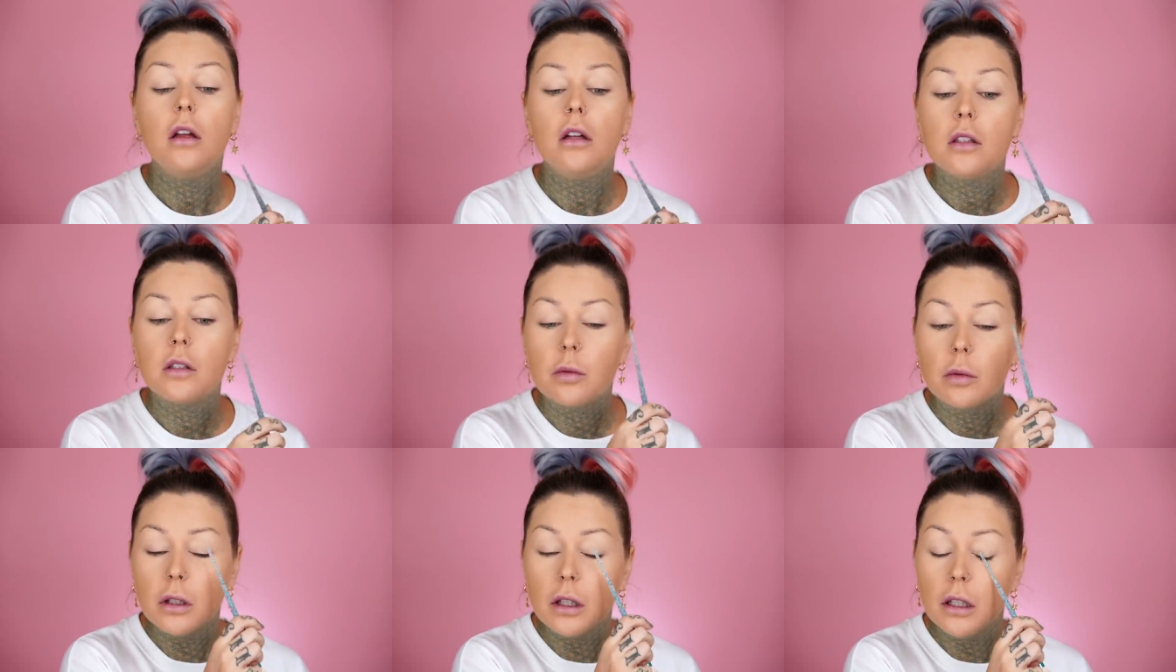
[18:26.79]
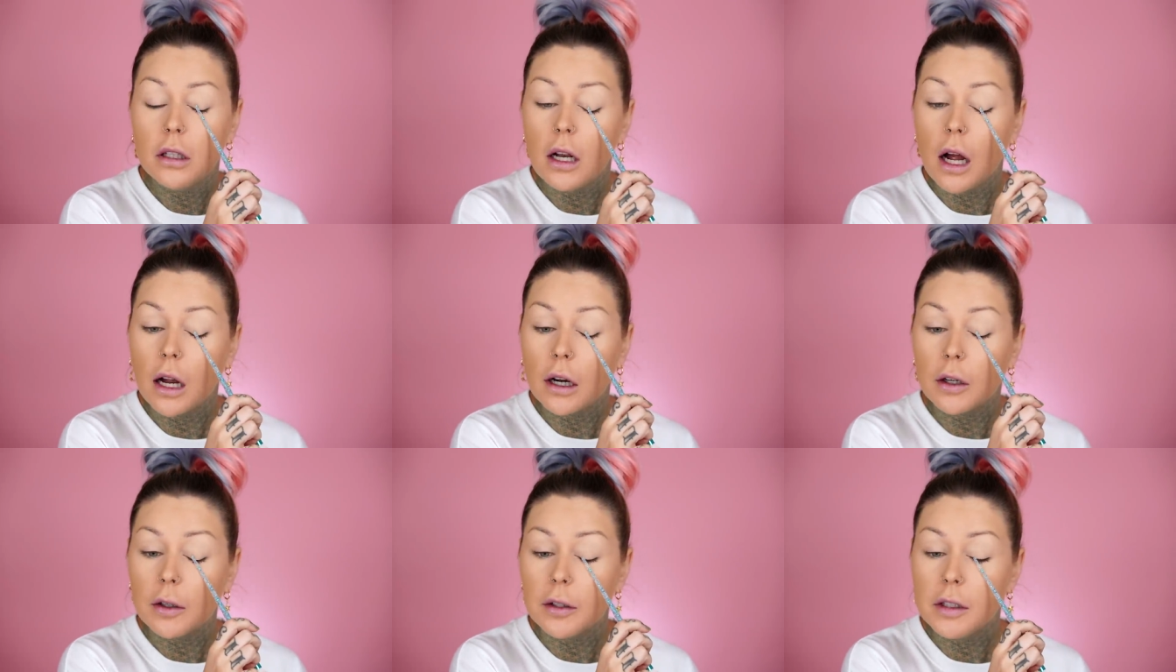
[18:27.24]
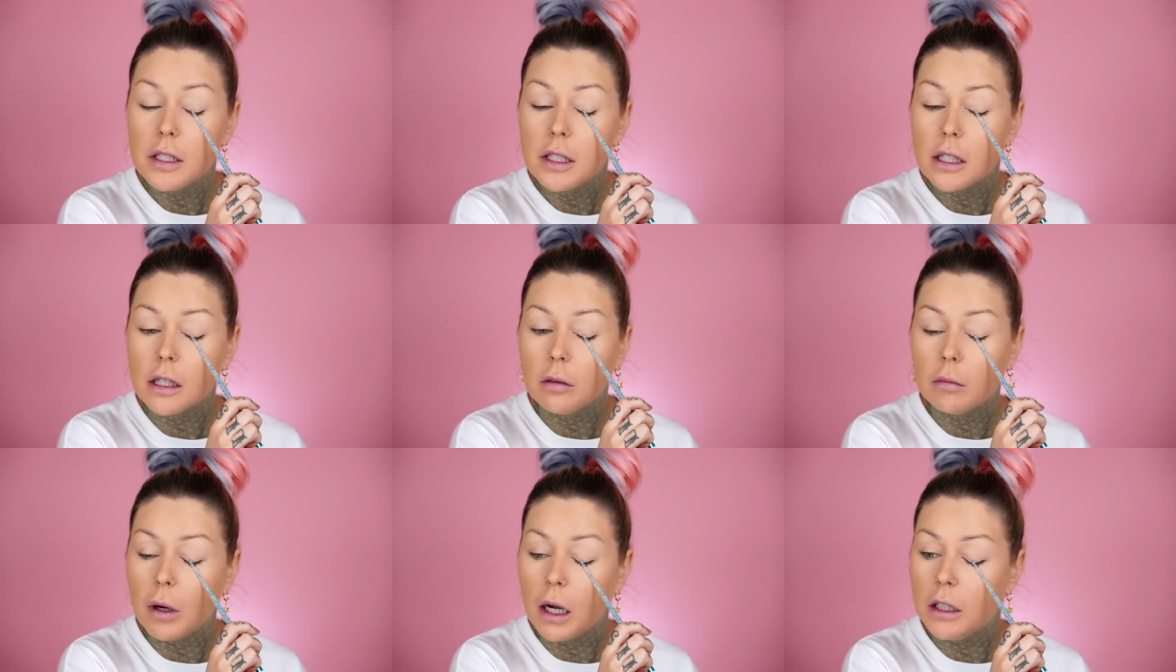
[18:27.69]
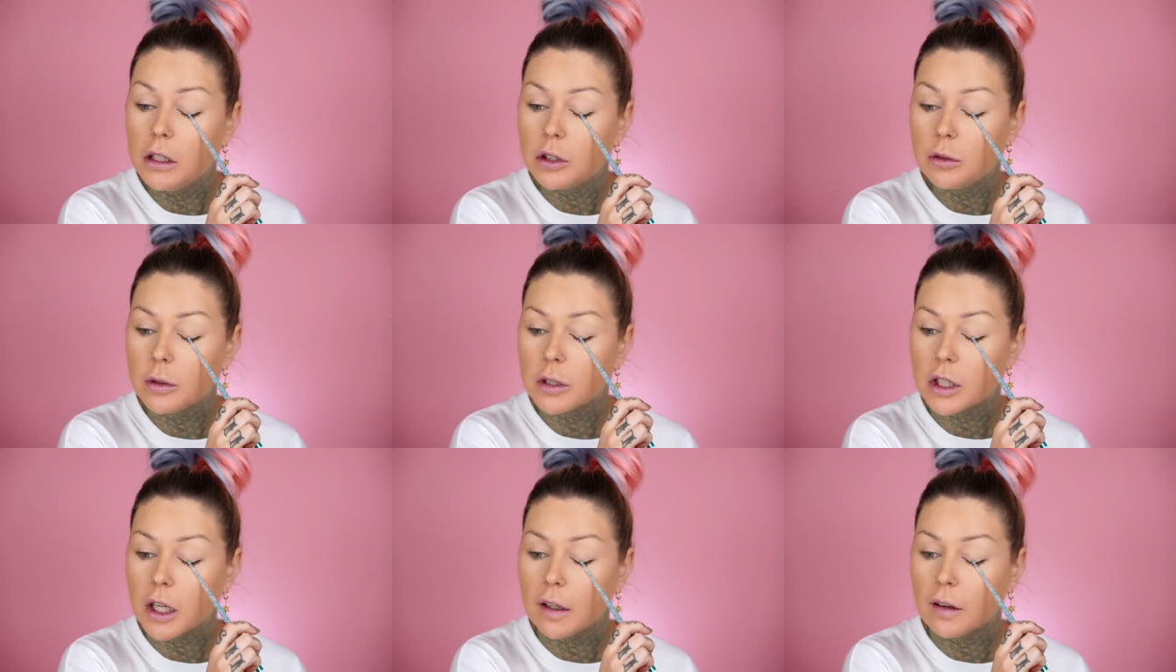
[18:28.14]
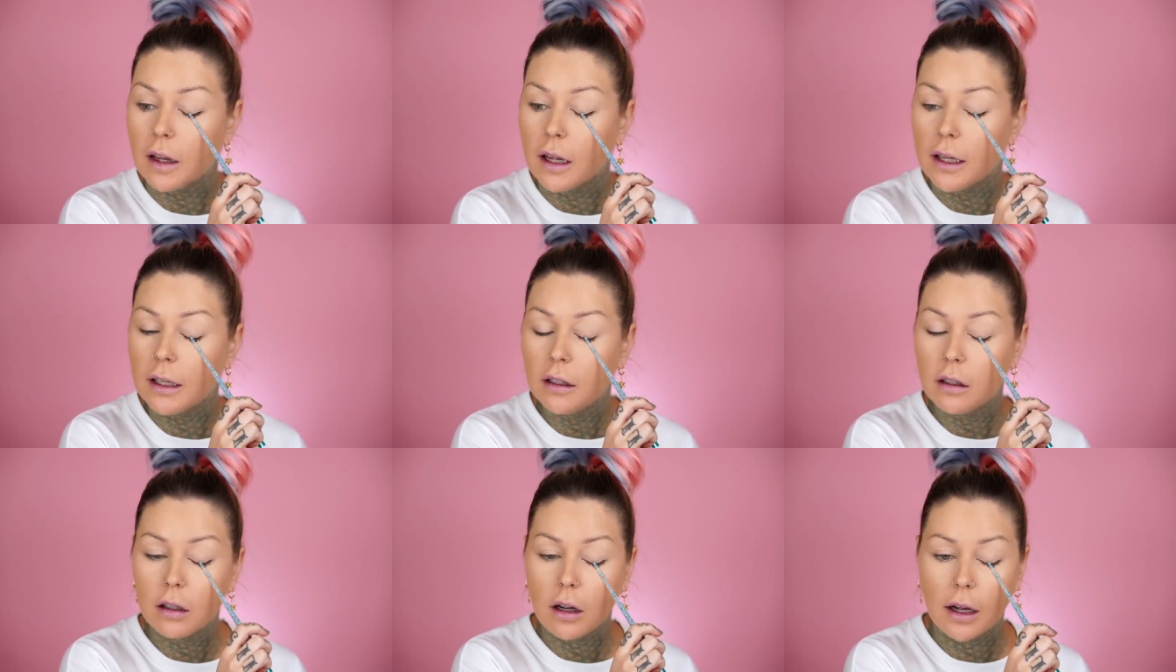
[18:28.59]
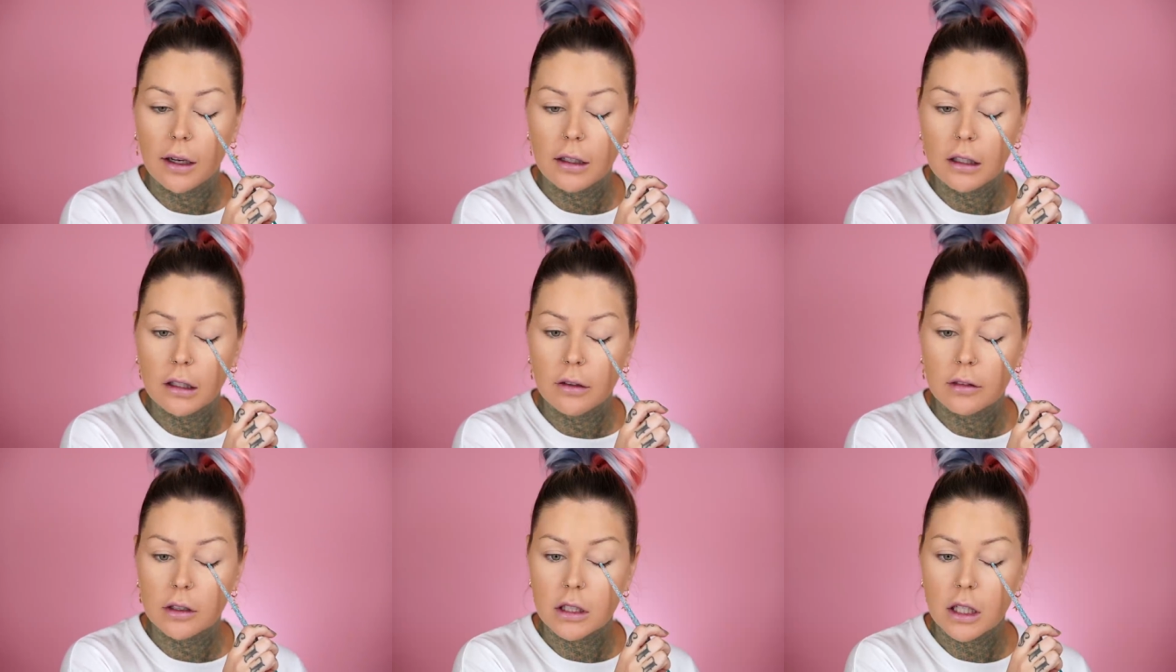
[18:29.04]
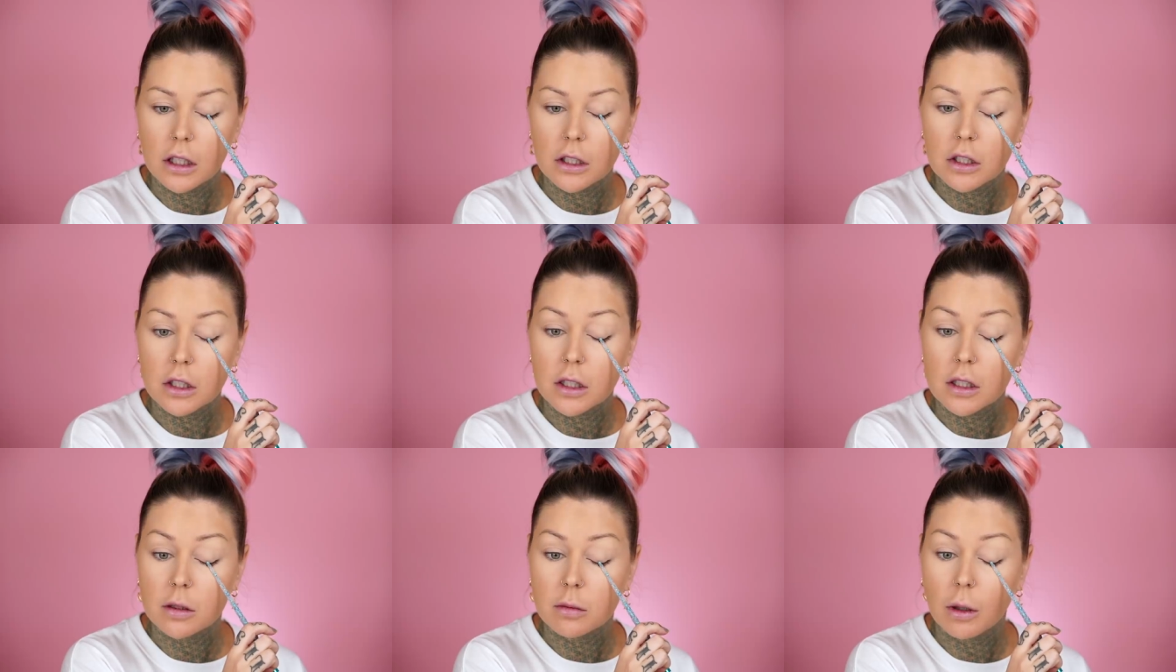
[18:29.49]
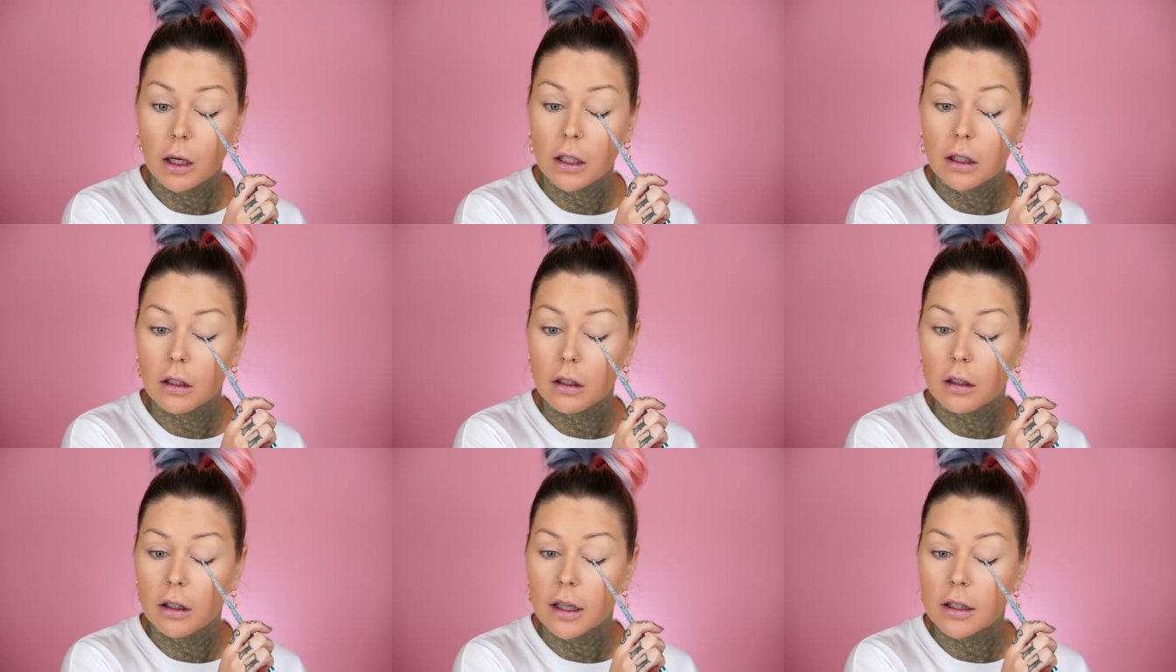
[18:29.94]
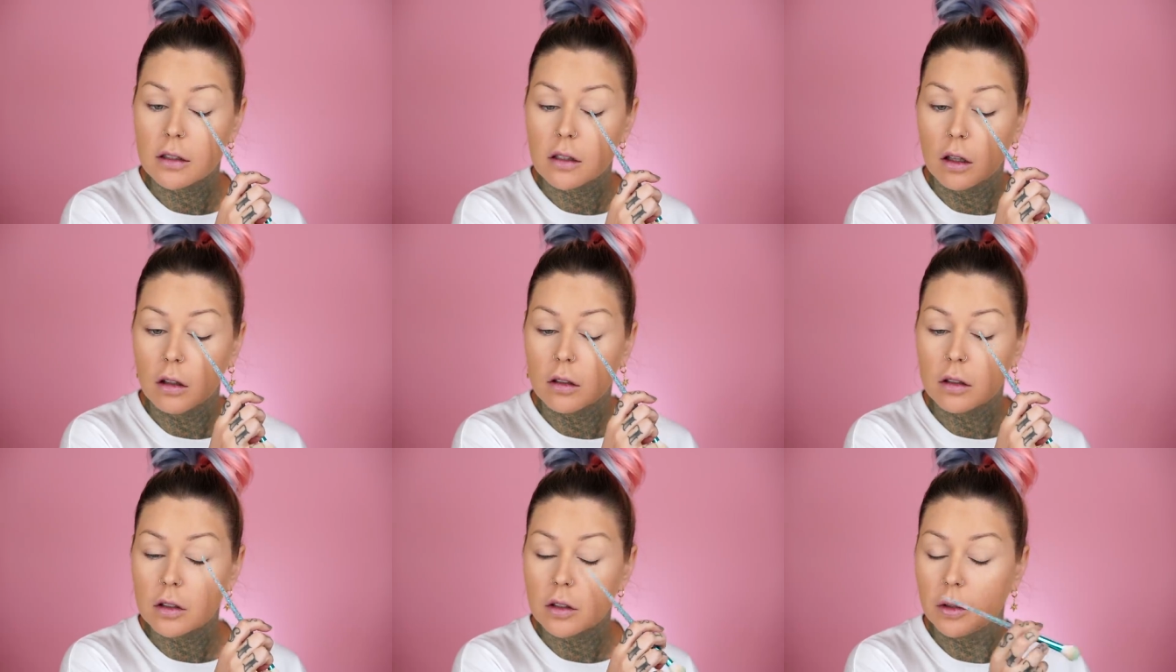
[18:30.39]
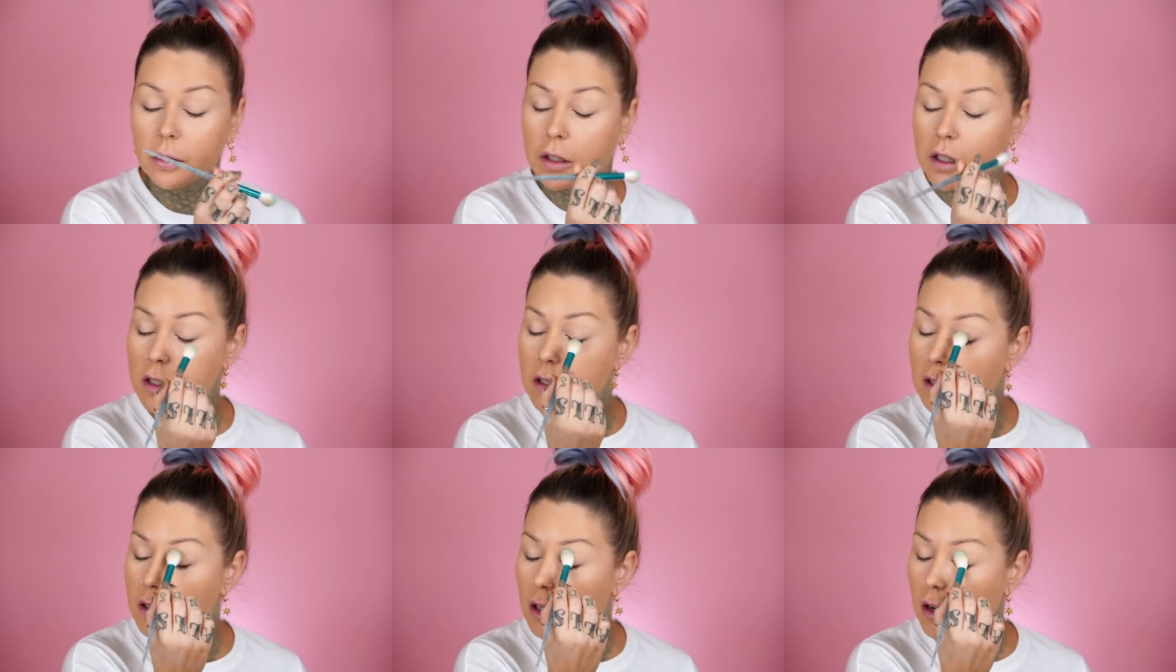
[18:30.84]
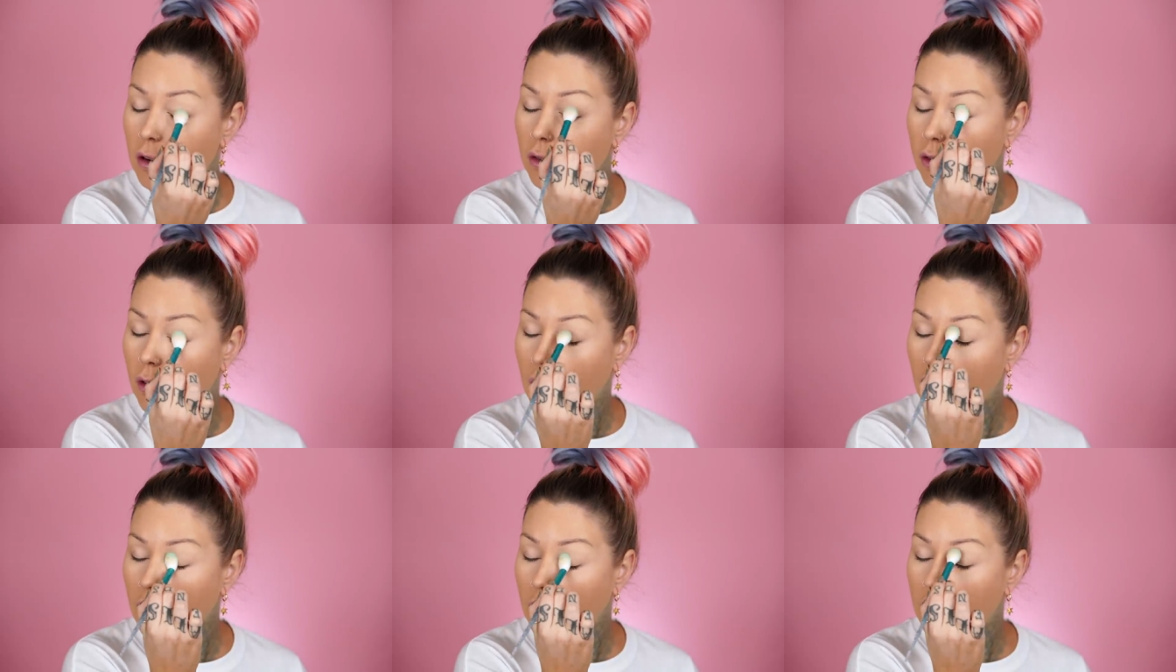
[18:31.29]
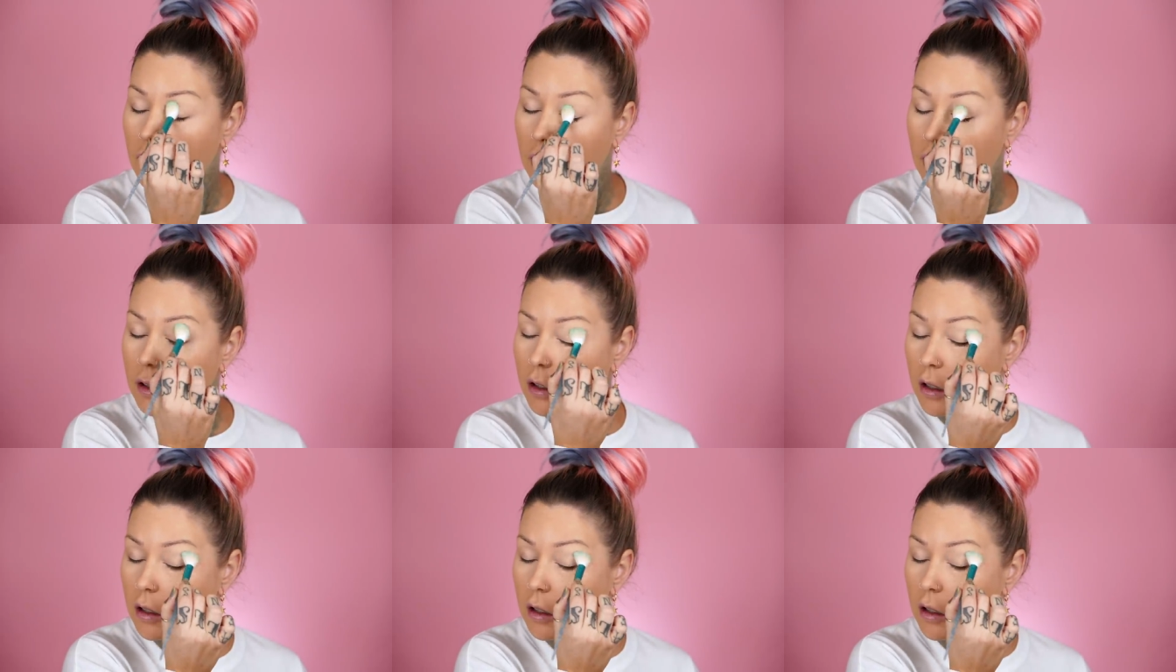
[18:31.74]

It's really not creasing much, which I like. I didn't even touch this one and that's all it's creased so far.